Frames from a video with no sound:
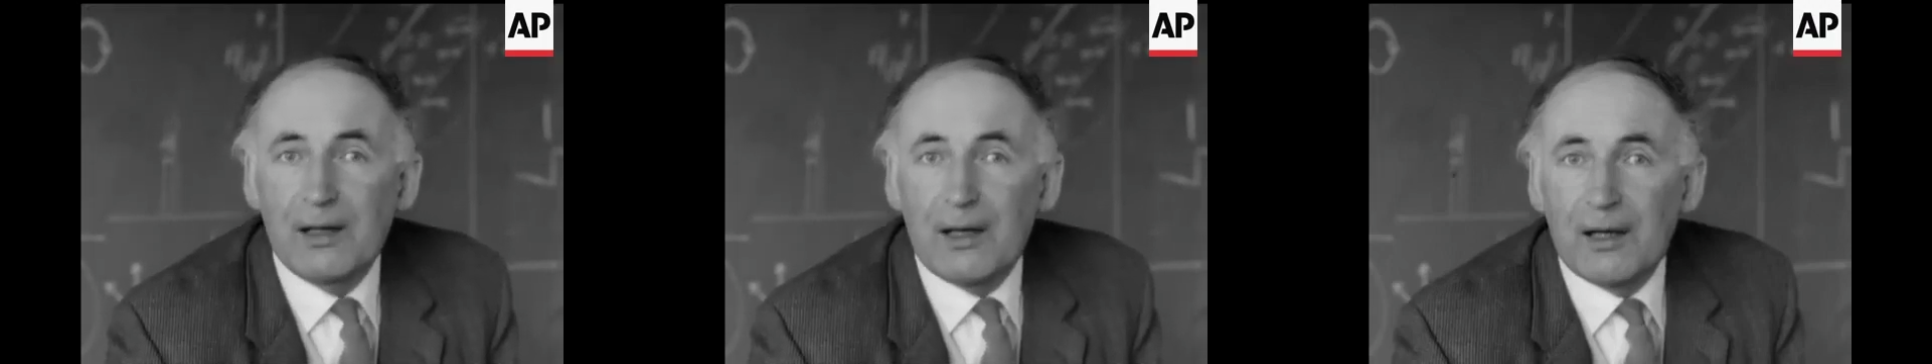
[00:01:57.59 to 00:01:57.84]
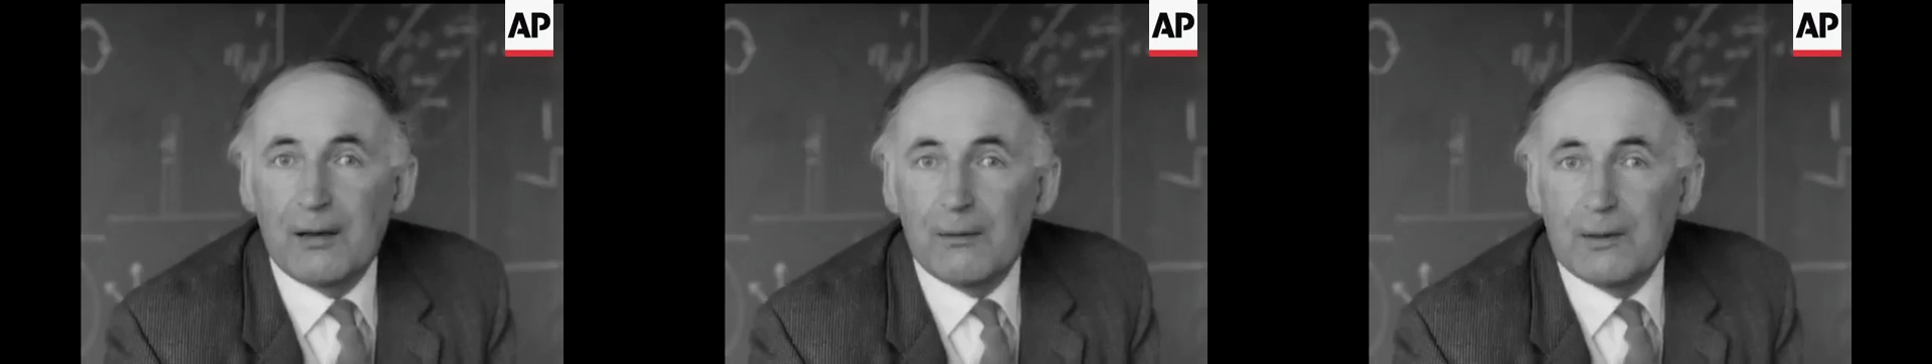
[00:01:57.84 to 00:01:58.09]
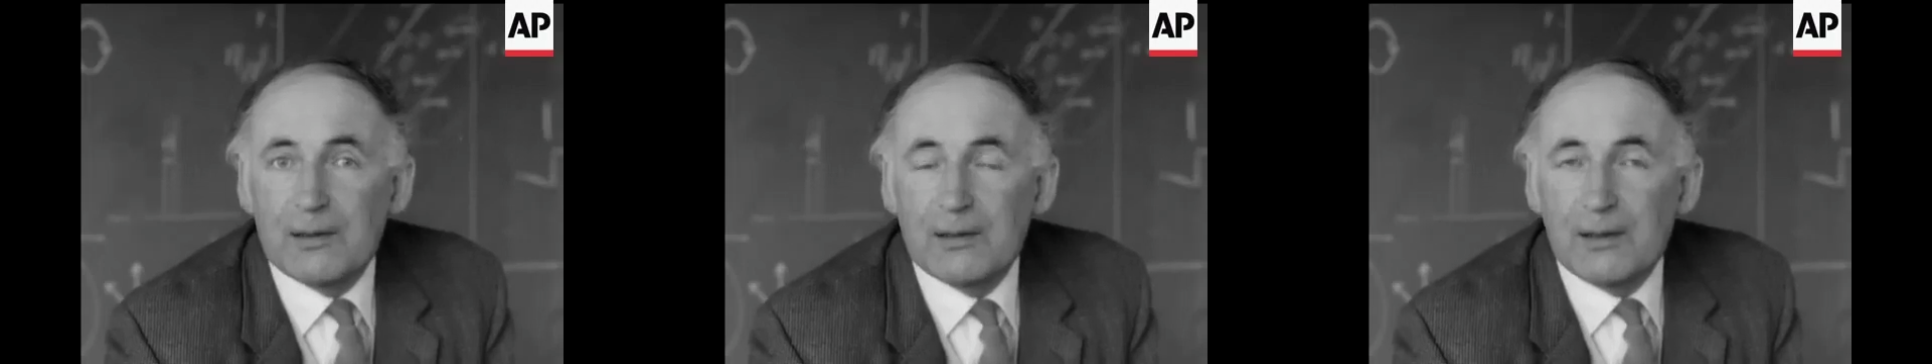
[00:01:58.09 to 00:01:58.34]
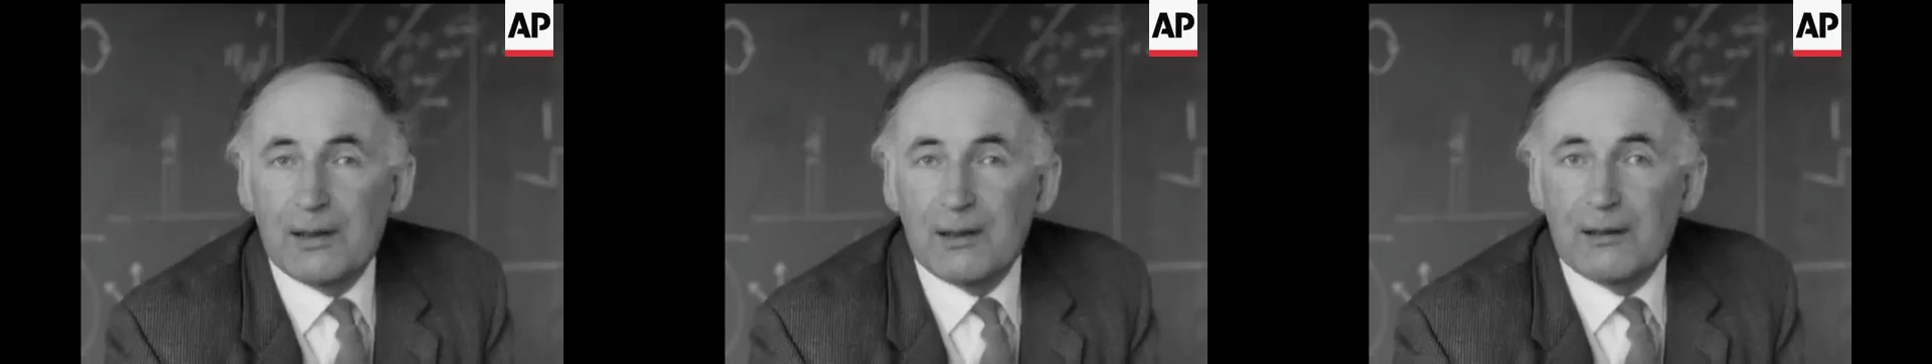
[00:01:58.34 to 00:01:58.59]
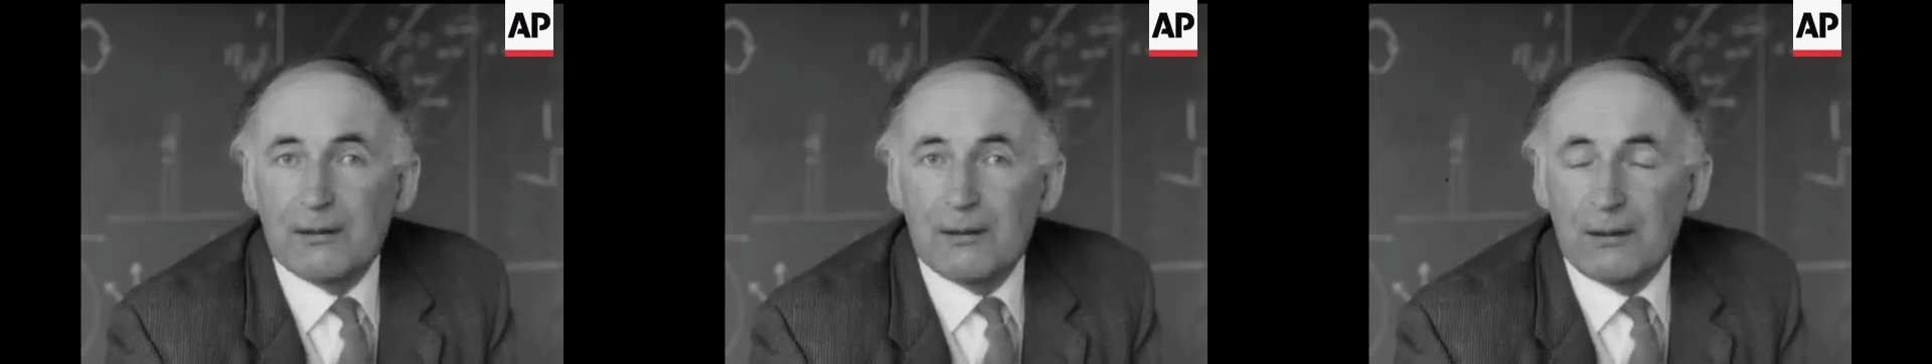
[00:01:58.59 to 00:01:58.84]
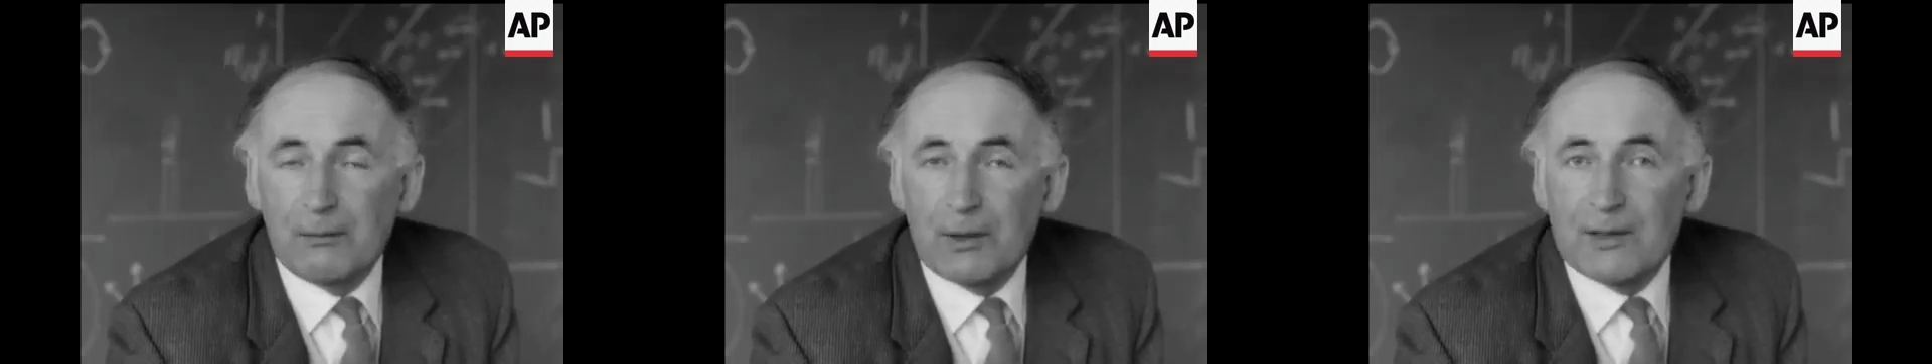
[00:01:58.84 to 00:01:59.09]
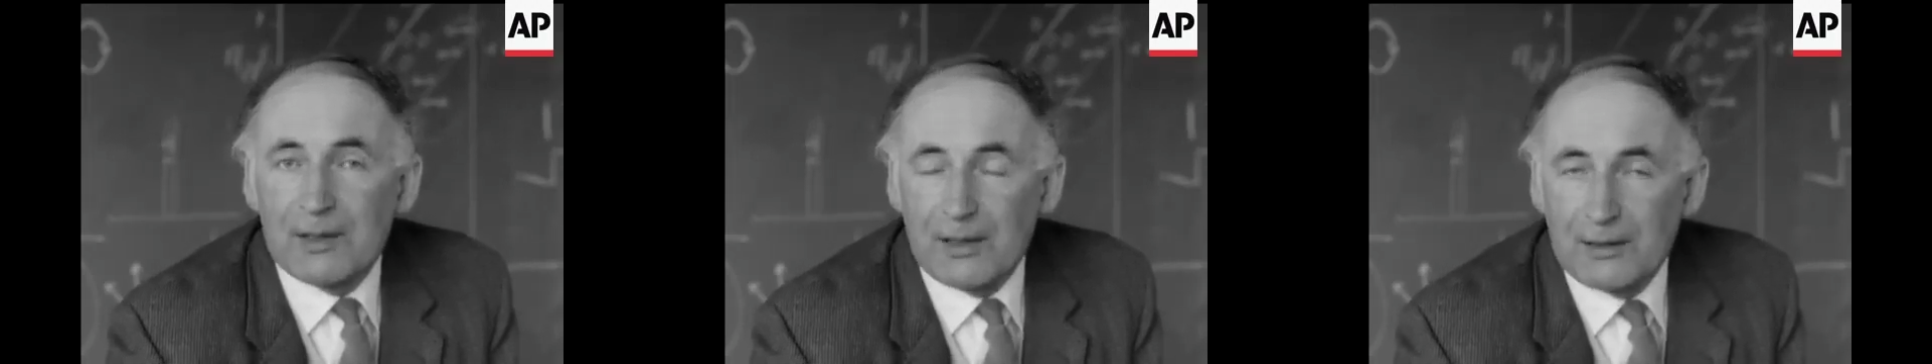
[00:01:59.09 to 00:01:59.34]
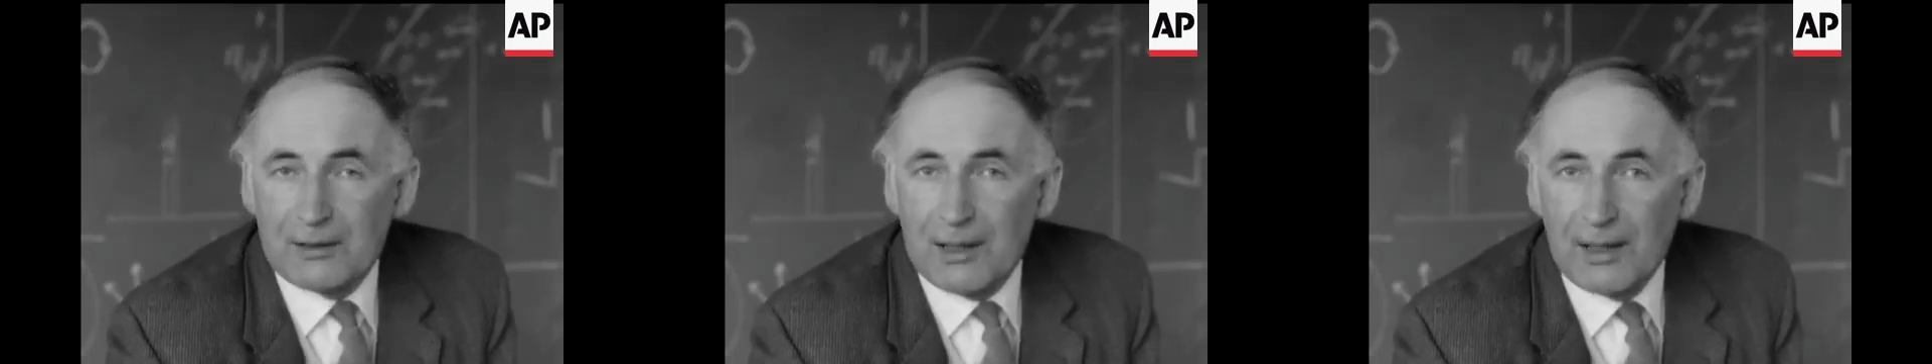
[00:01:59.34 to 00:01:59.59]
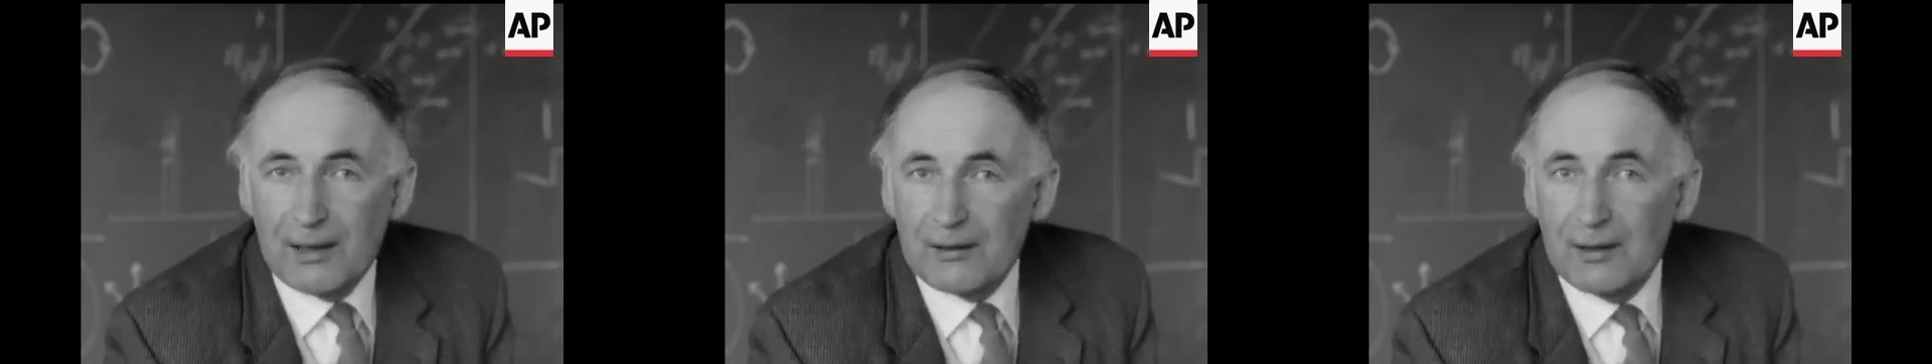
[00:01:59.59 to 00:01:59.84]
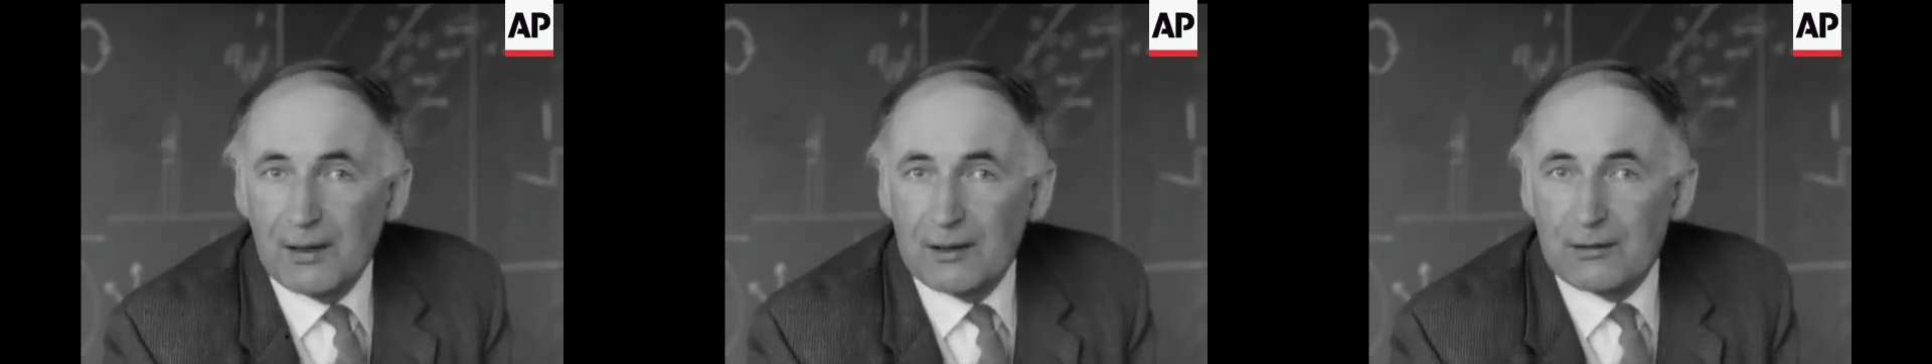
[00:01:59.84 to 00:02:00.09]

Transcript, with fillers: uh, which in, in which they intend